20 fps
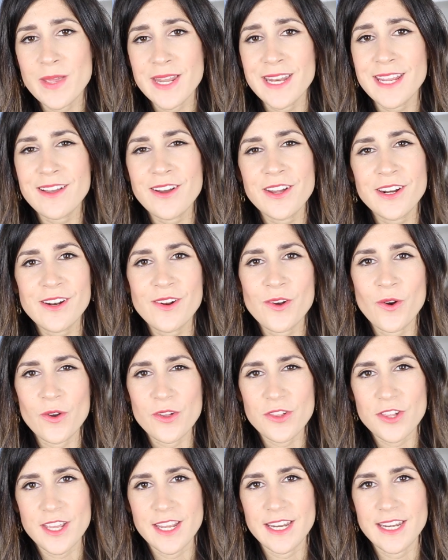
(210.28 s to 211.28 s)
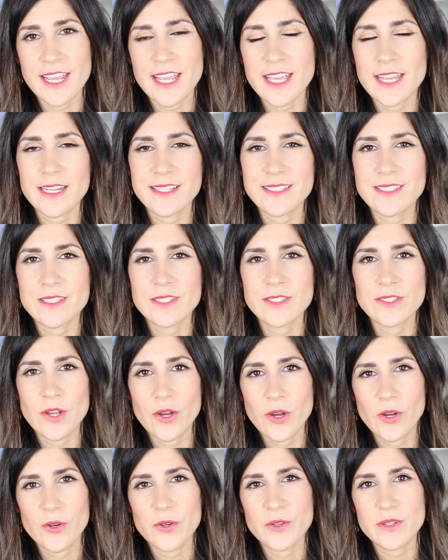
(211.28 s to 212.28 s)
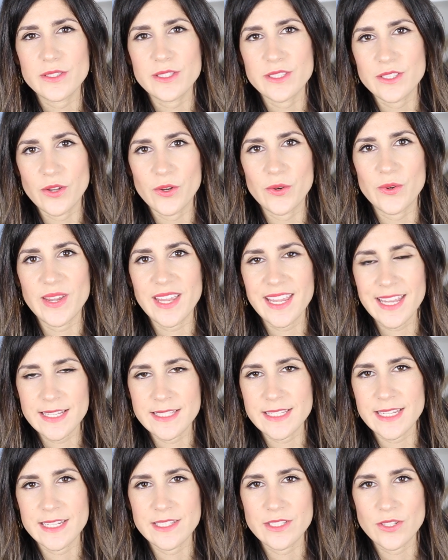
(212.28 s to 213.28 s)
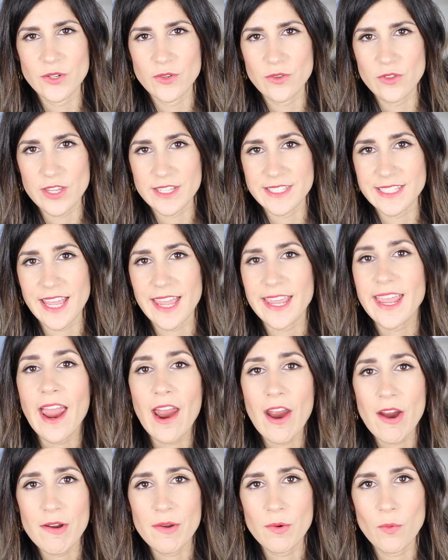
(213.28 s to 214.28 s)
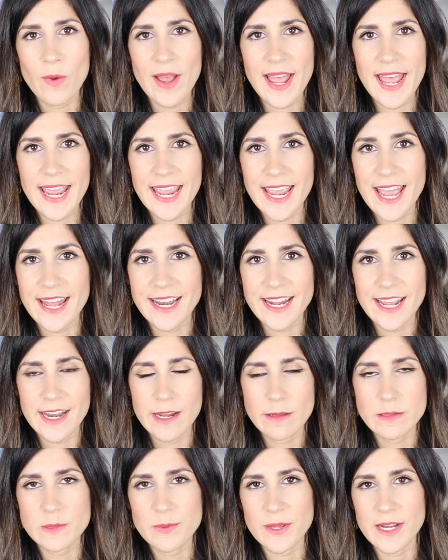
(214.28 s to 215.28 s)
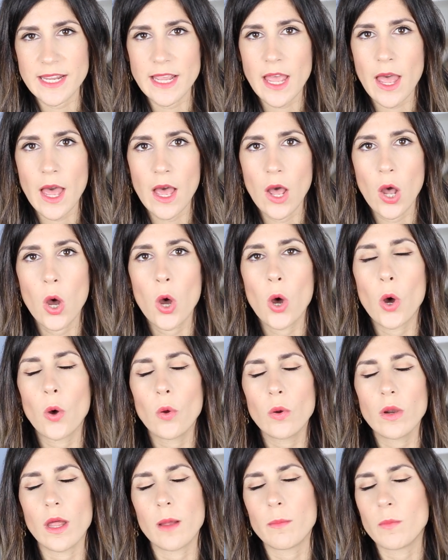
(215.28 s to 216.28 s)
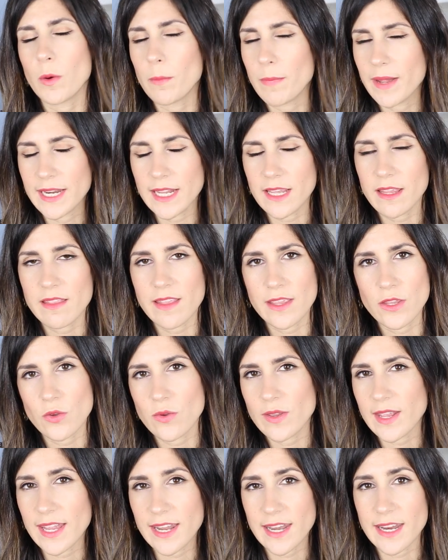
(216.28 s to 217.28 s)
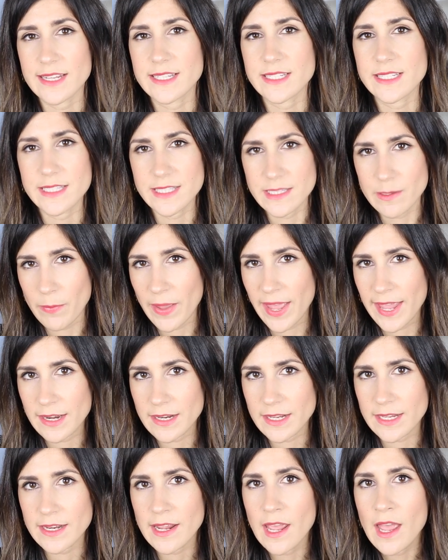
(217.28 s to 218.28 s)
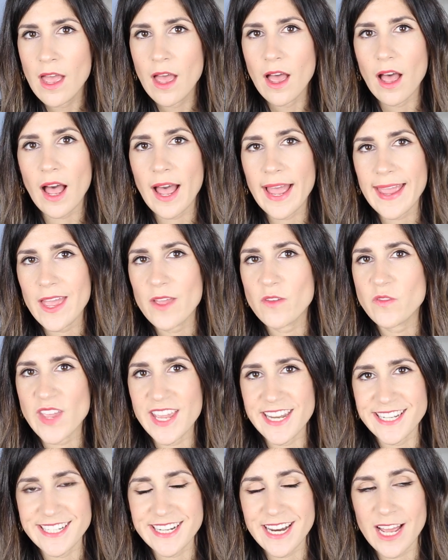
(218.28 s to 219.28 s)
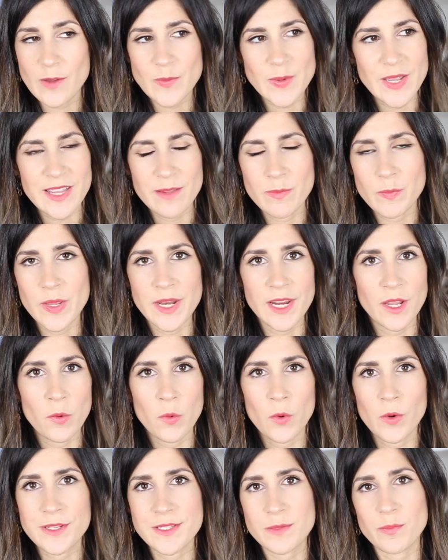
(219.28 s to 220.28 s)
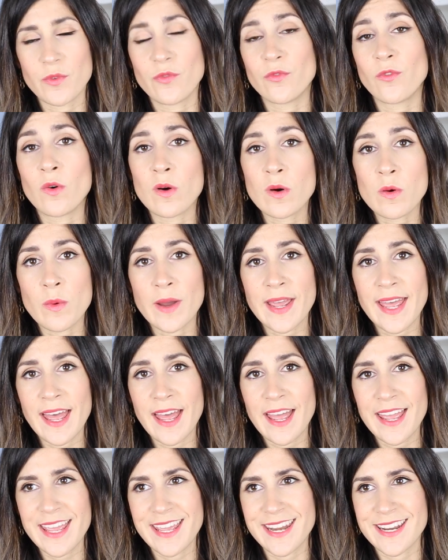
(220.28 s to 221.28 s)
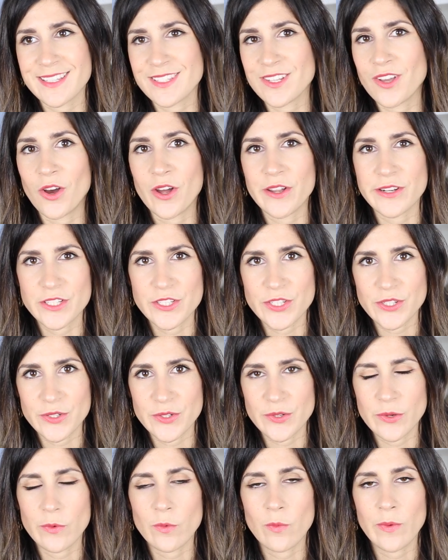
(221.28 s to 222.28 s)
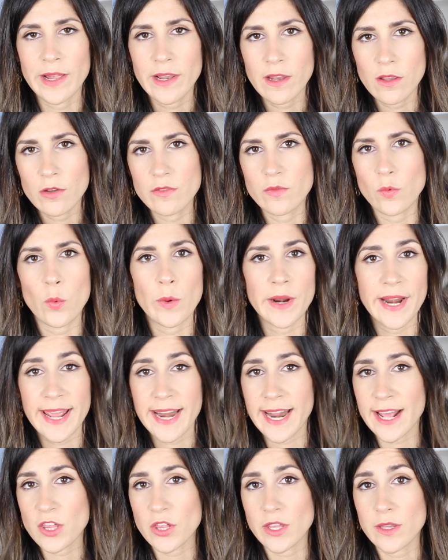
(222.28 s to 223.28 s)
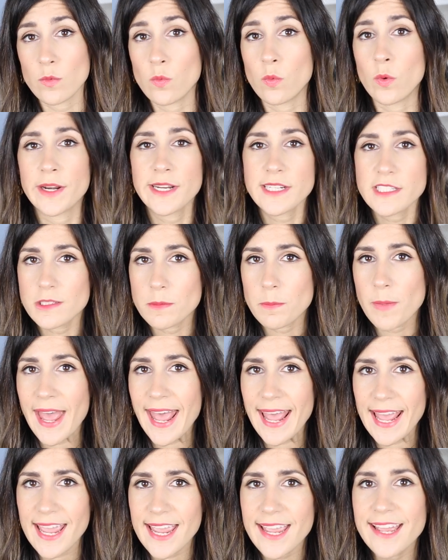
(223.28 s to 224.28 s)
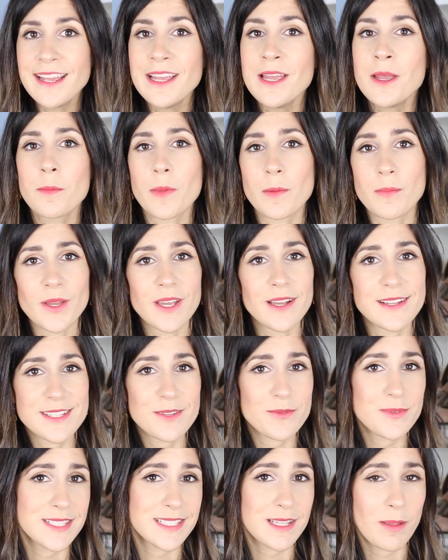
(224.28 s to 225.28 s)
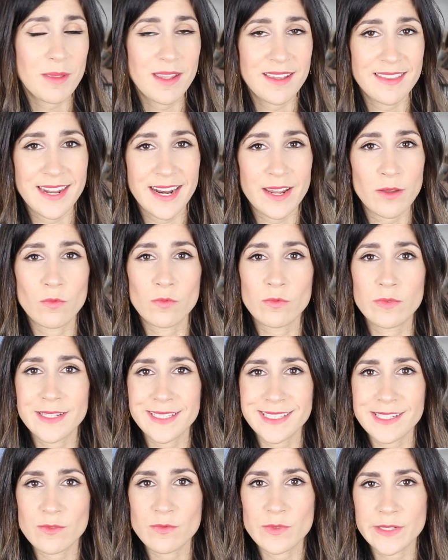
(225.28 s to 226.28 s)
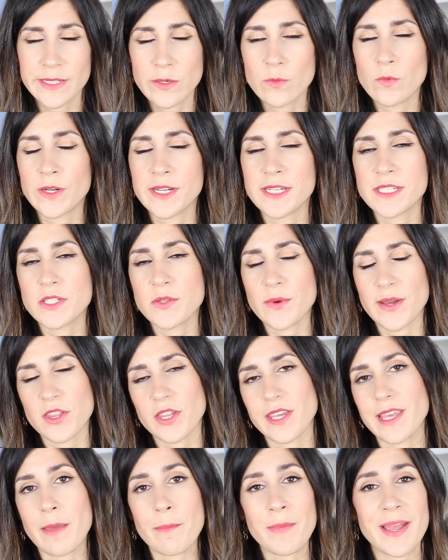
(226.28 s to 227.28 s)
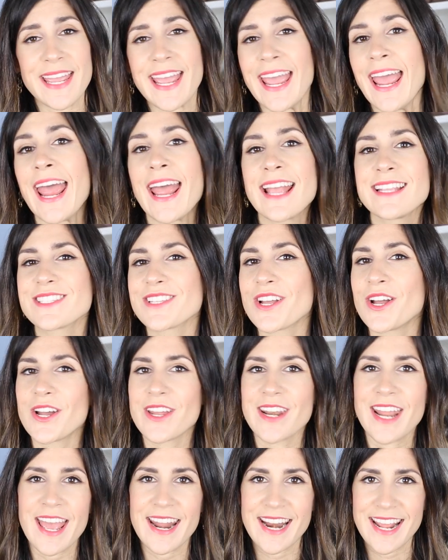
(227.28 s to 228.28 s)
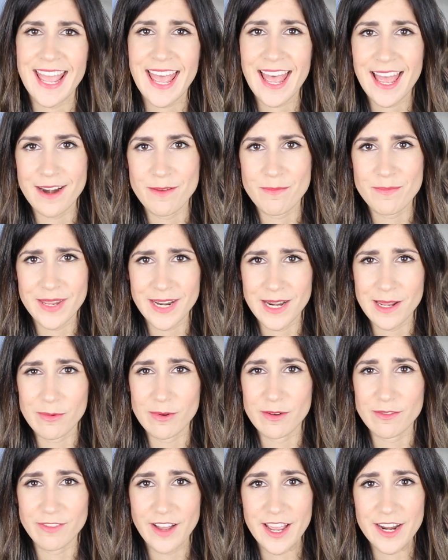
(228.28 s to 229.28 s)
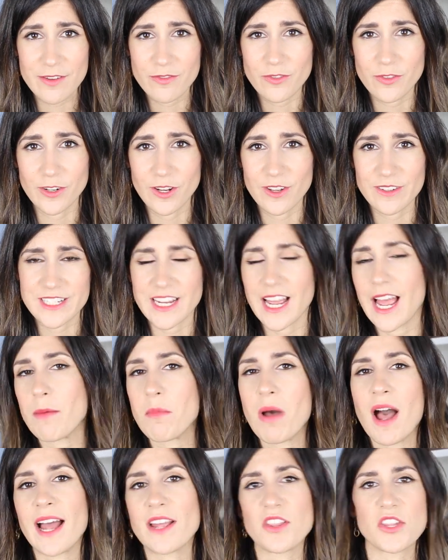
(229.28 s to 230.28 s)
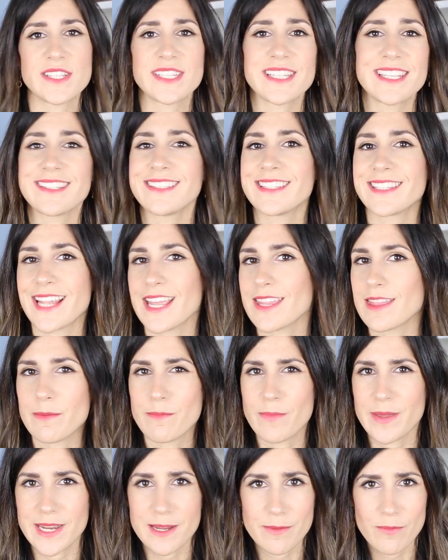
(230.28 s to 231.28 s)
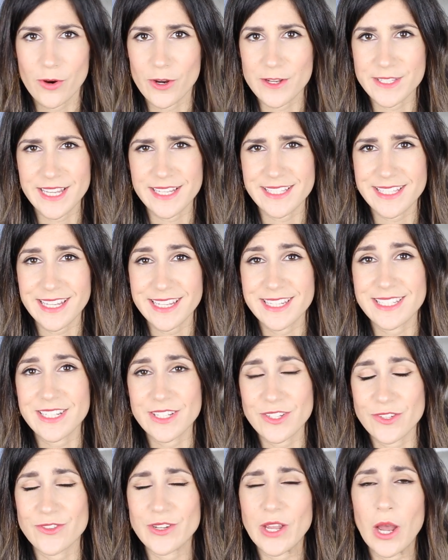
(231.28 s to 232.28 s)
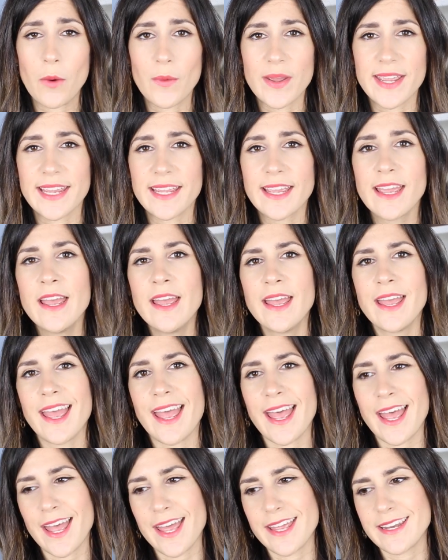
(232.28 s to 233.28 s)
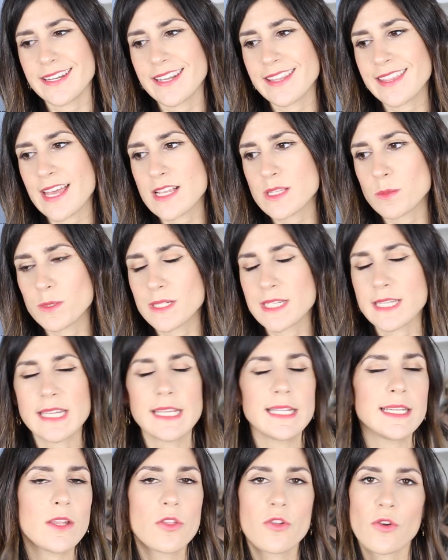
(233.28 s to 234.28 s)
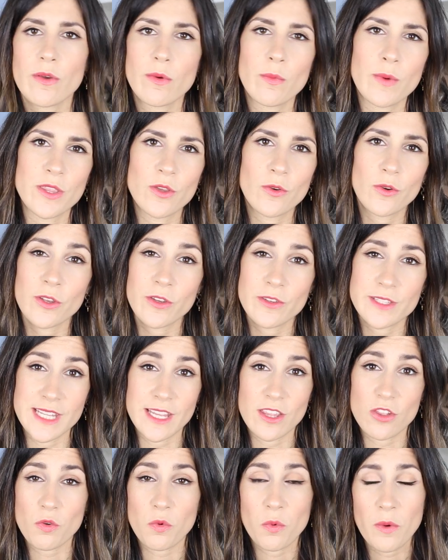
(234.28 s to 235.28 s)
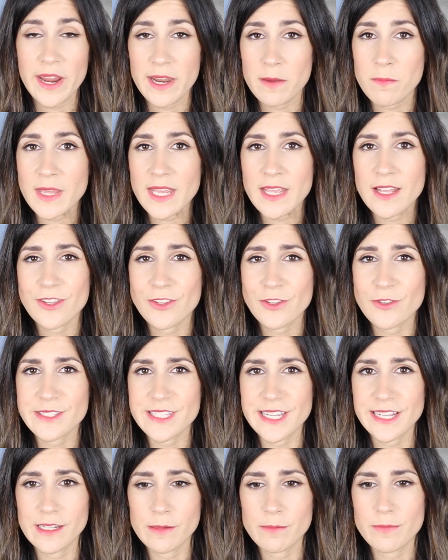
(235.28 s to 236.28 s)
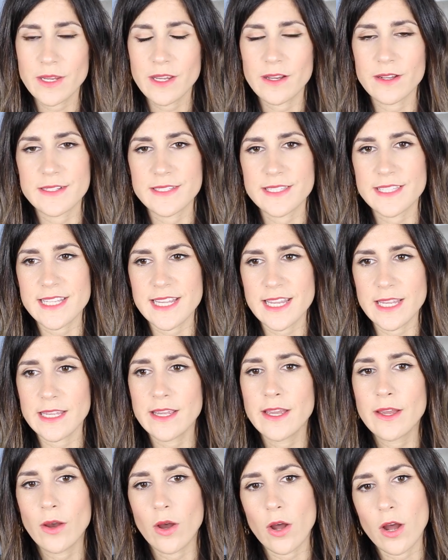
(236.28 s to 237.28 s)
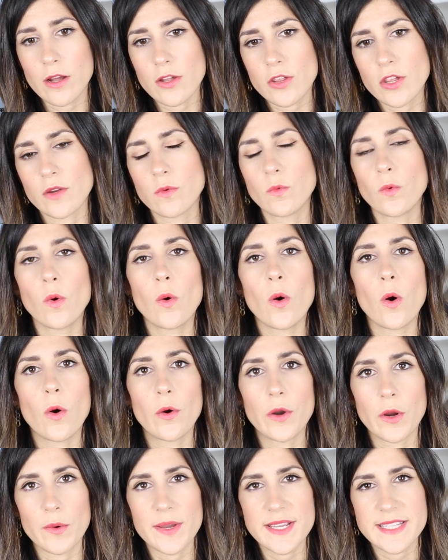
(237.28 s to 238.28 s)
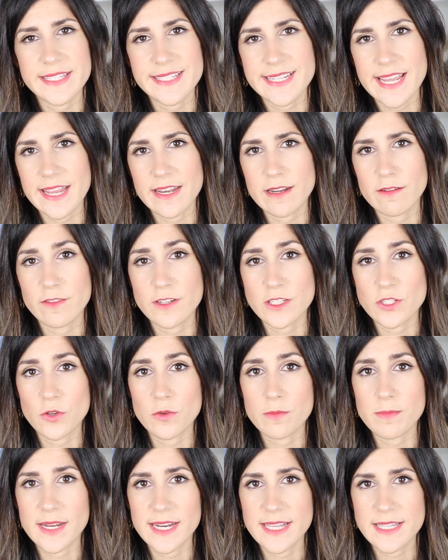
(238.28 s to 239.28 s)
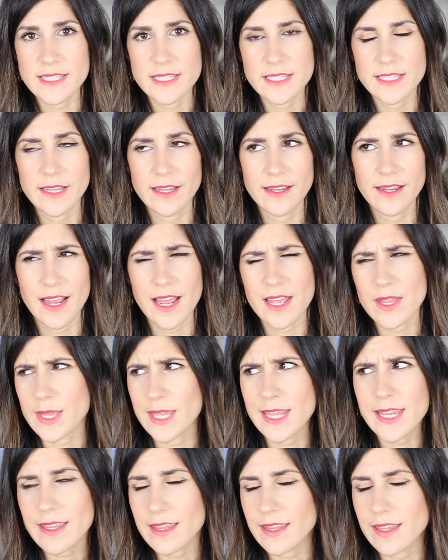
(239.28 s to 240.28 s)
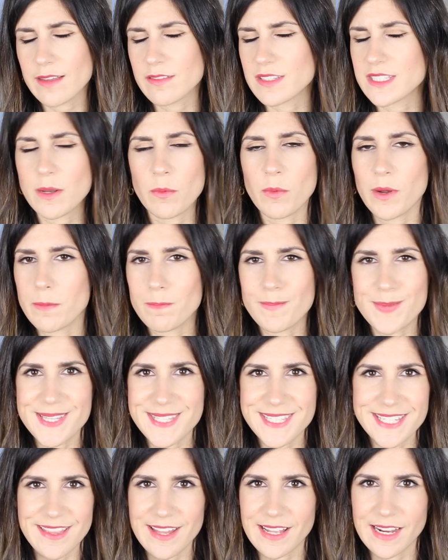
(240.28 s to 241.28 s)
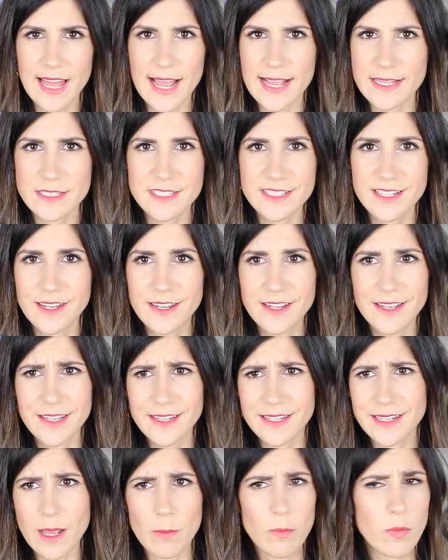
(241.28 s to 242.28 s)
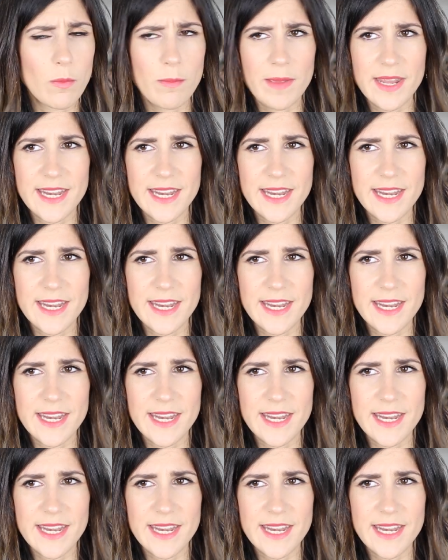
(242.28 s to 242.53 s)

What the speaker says: bidding on an auction, it is so, so easy to just get carried away and end up spending a whole lot more money than you had anticipated. I have ended up in bidding wars before where it has gone to well over what I actually wanted to pay, but because it was something that I really, really wanted to actually get my hands on and I hadn't been able to find it for a long time, I just let the bidding process continue going. And that's particularly true when you're using Trade Me in New Zealand, because the auction will auto extend for 2 minutes, I think, if someone bids in the last couple